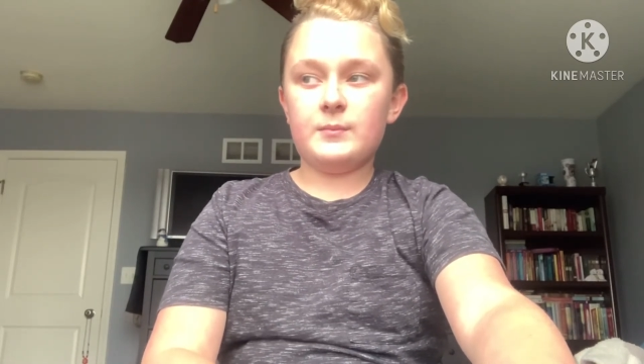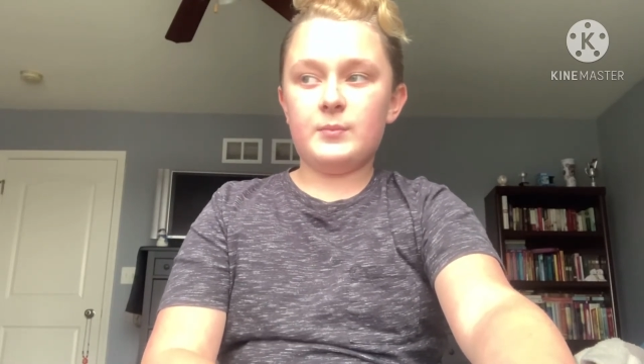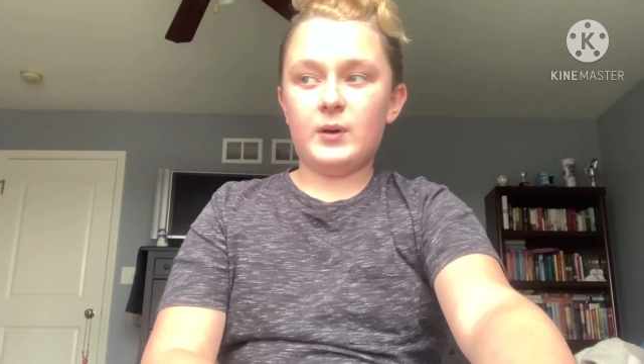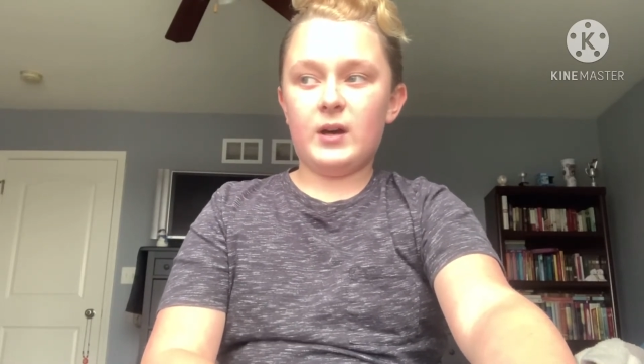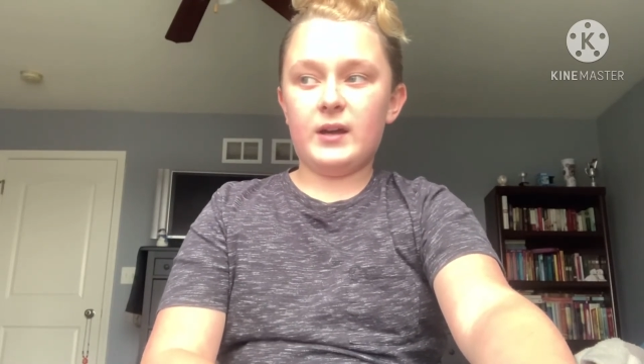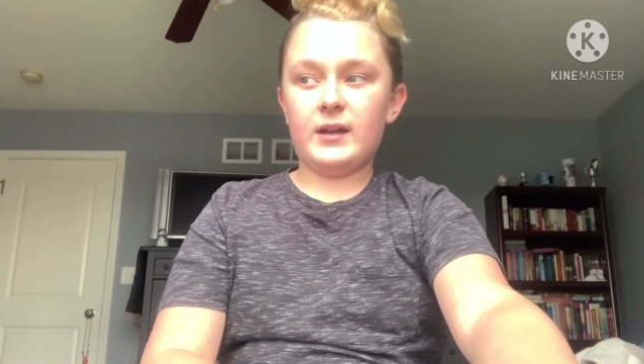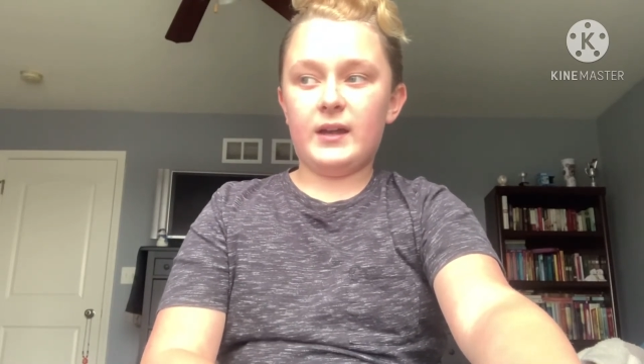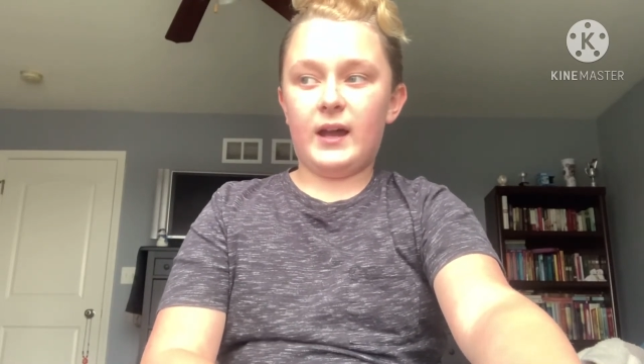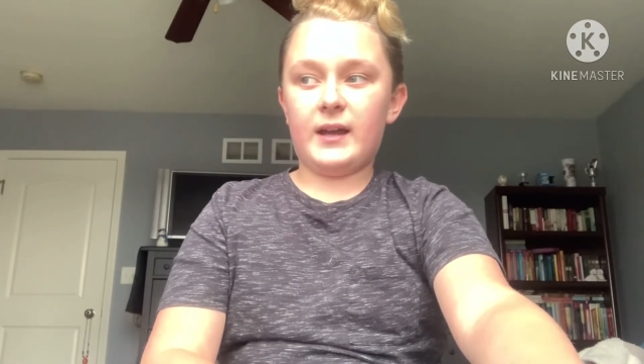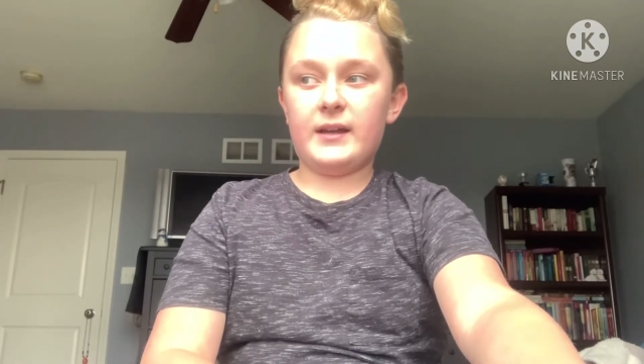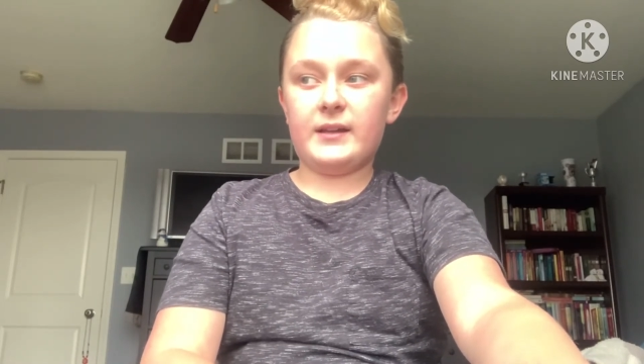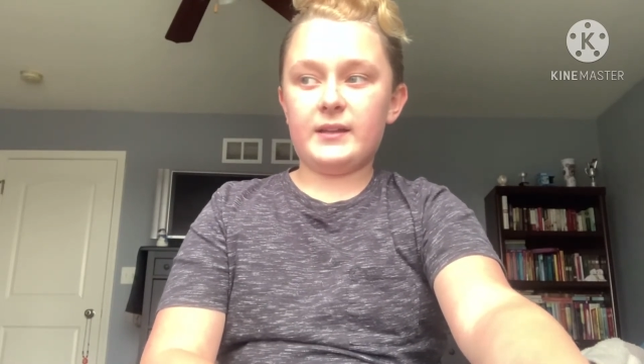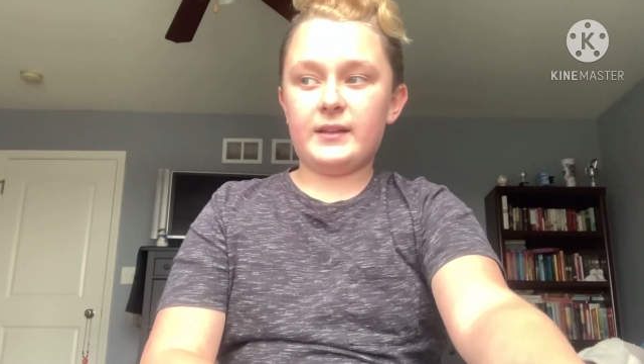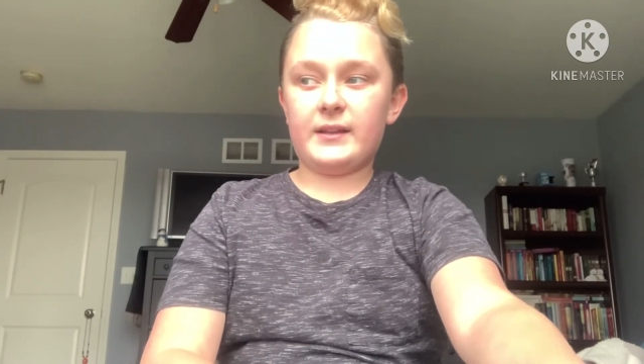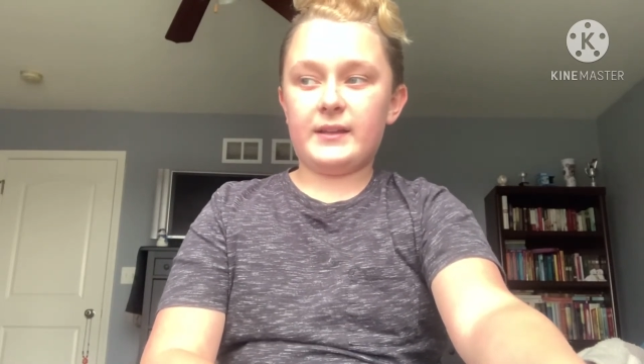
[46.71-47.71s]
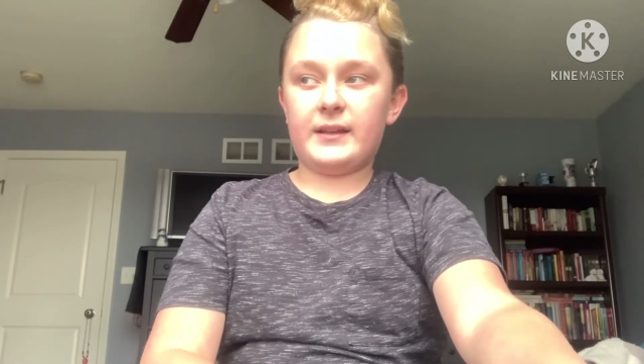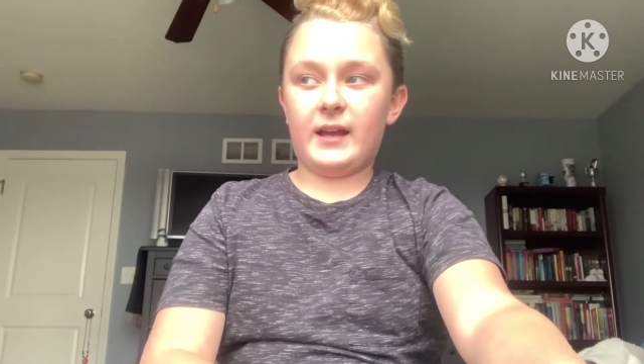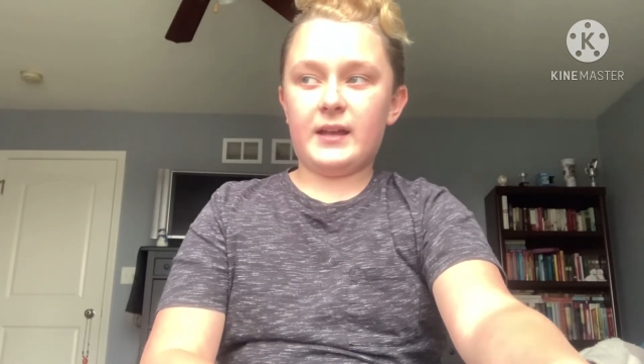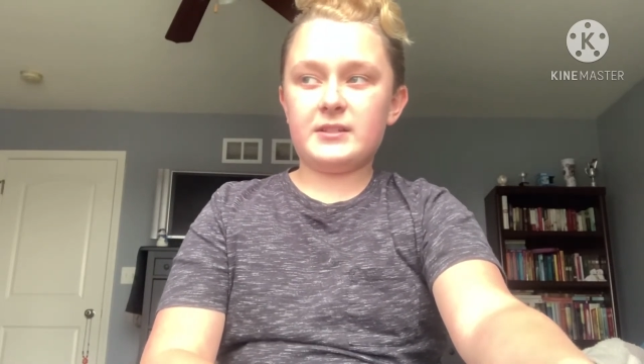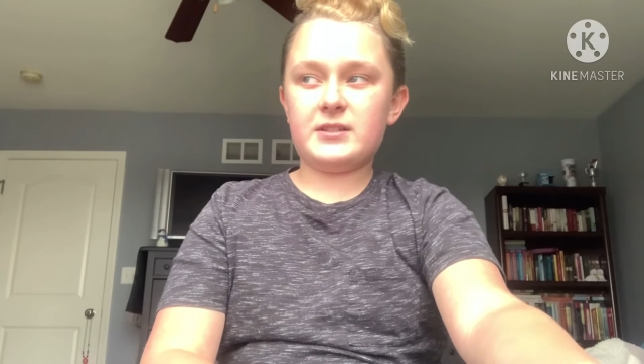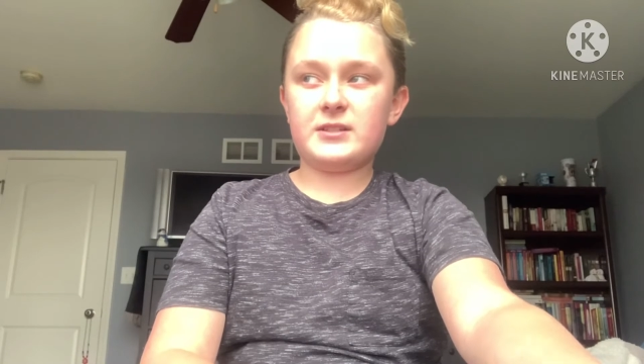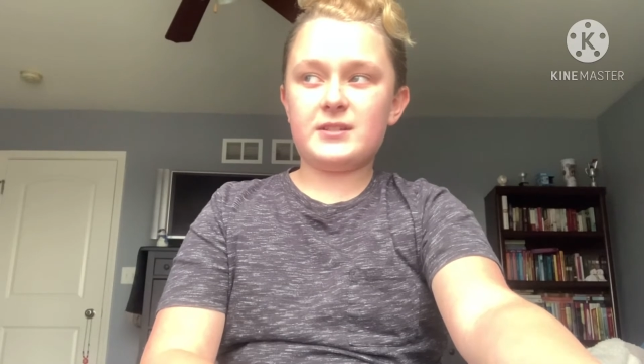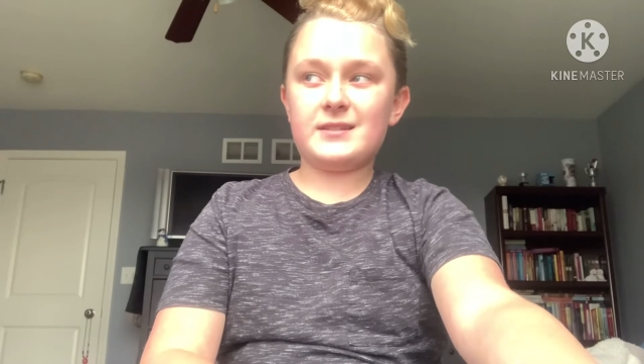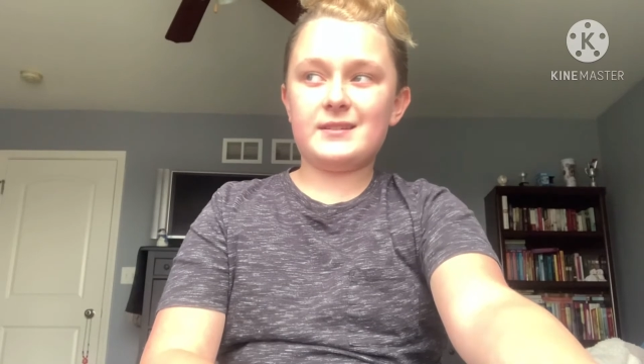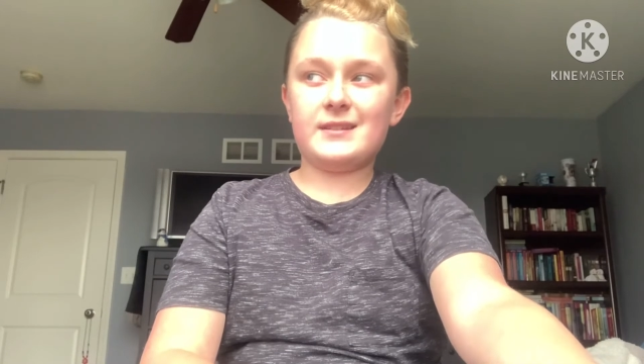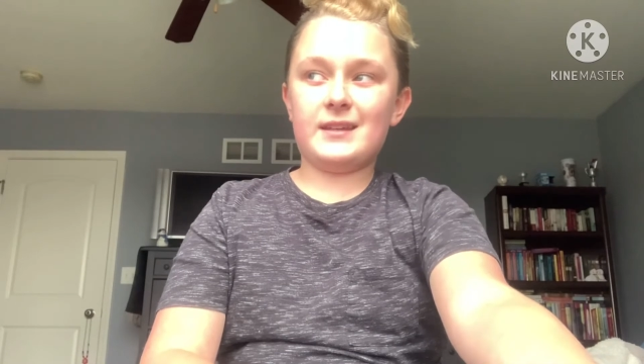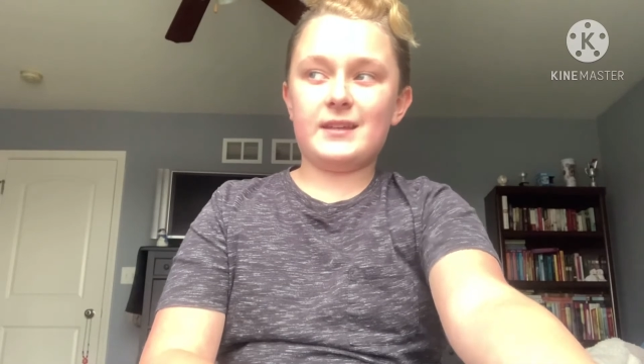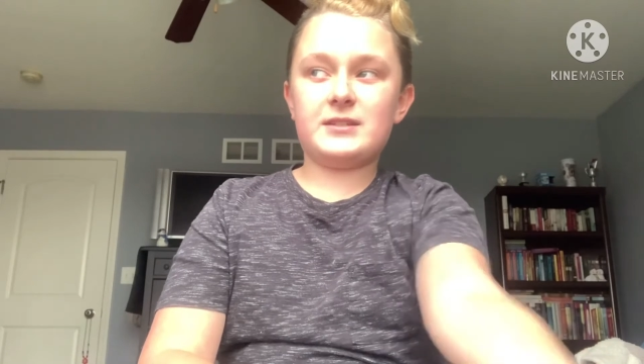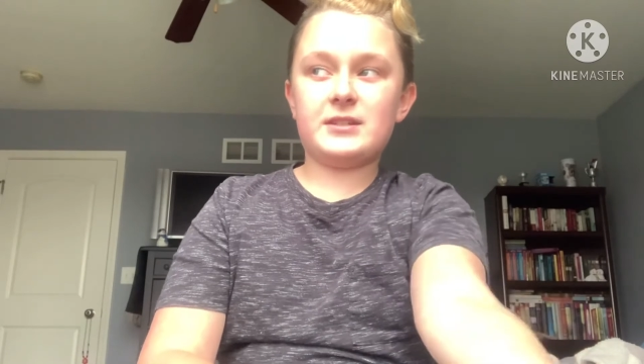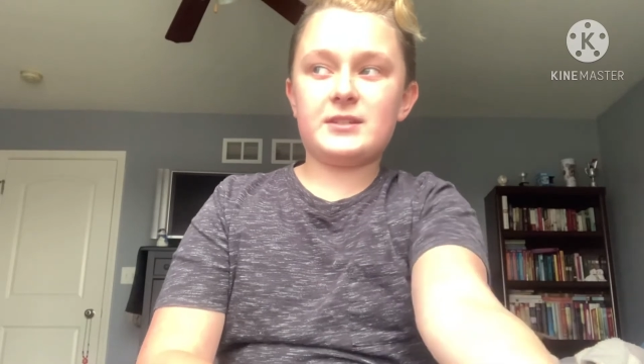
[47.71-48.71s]
But, like,
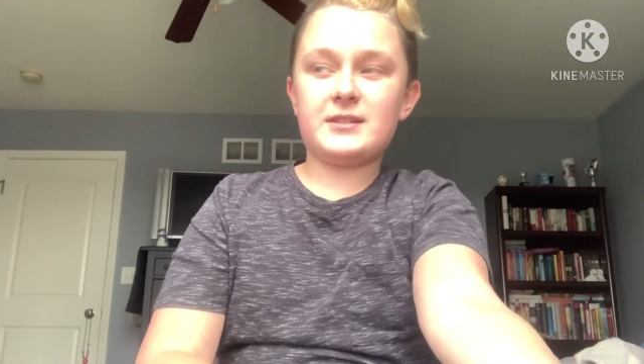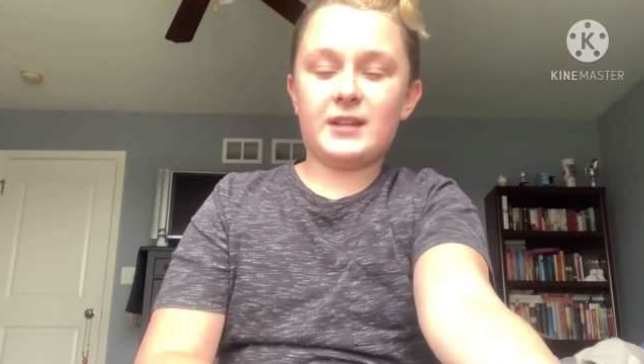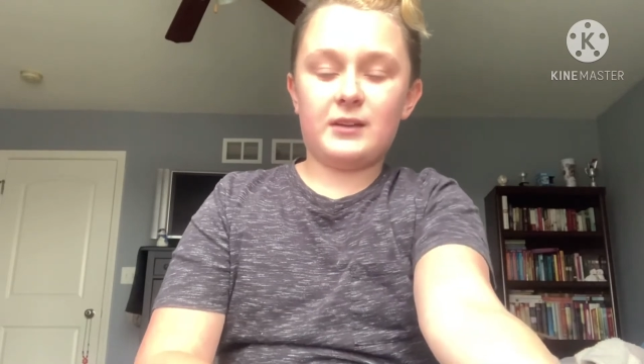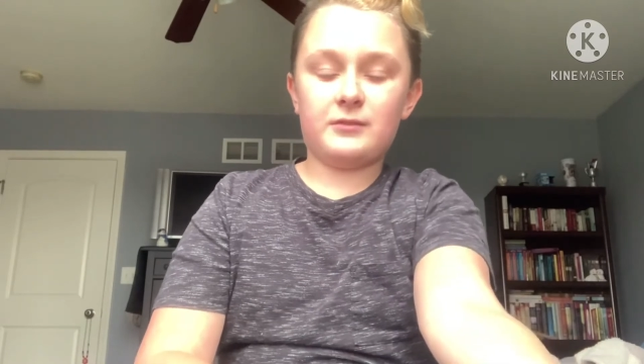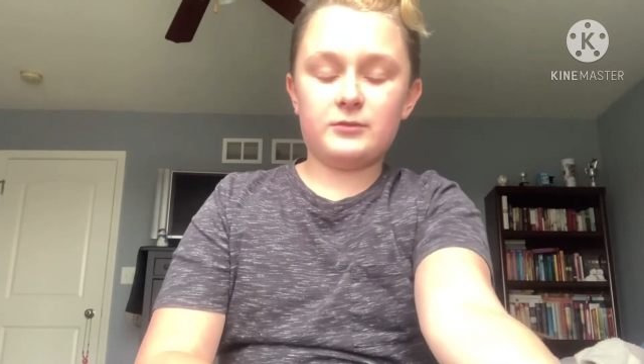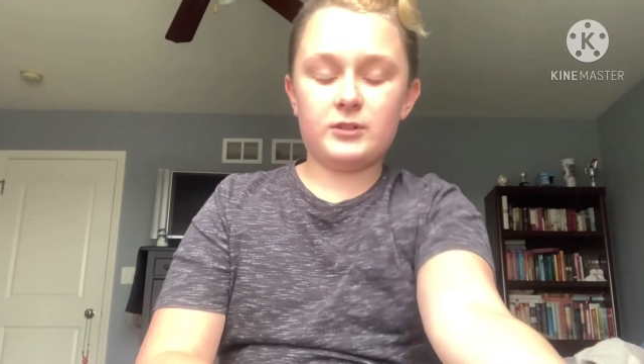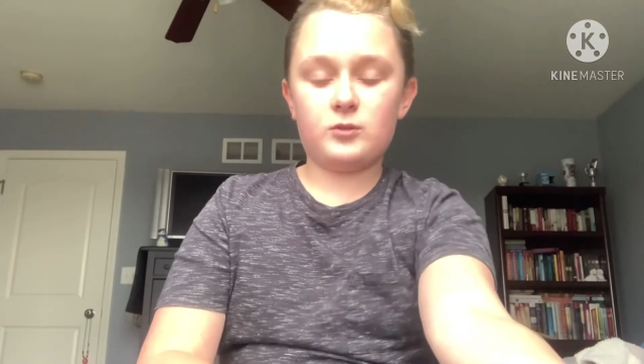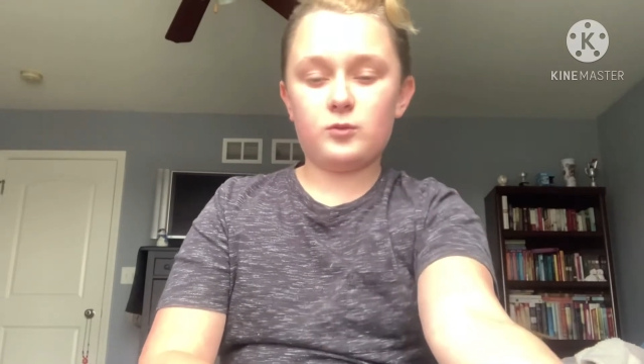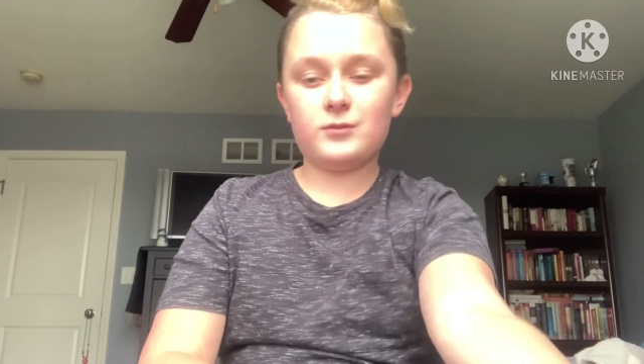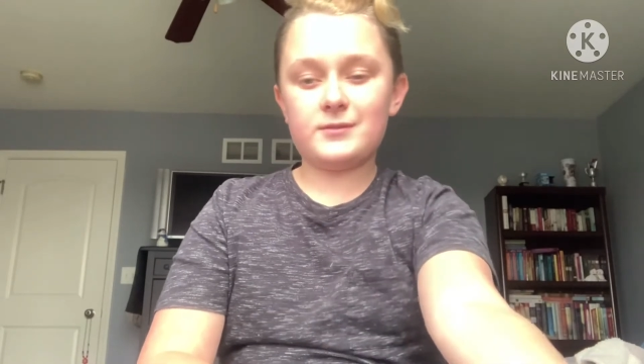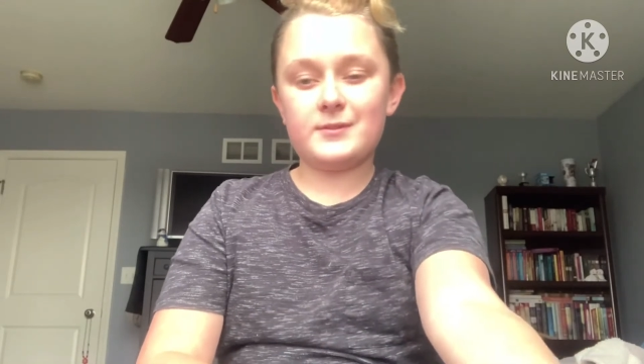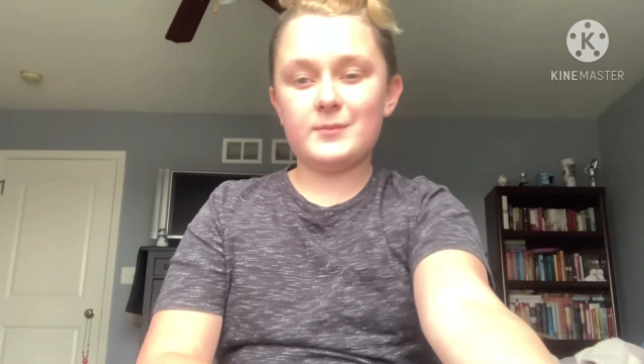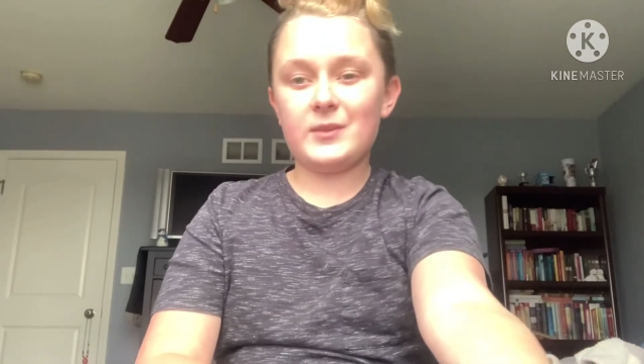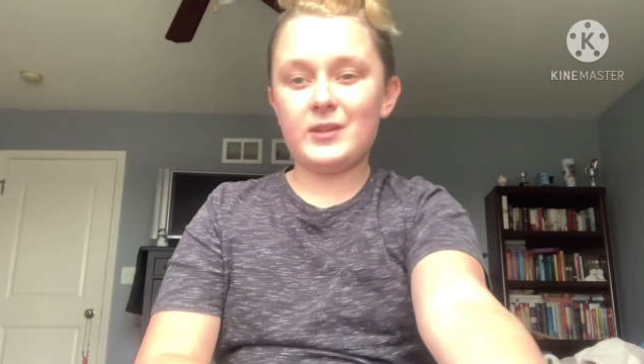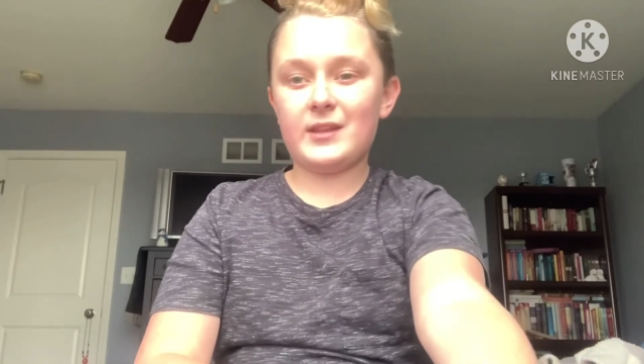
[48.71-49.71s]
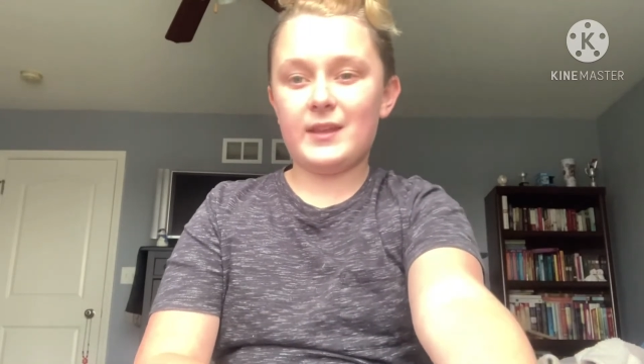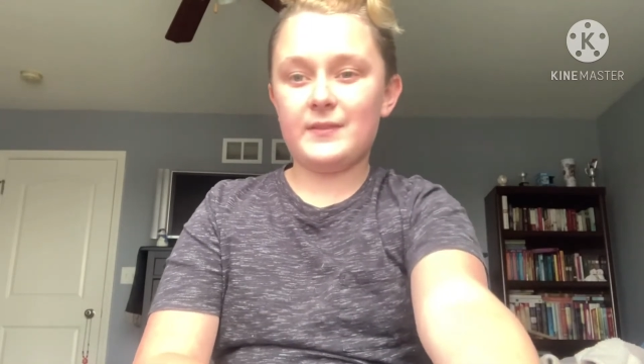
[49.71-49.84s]
it just sounded cool to me,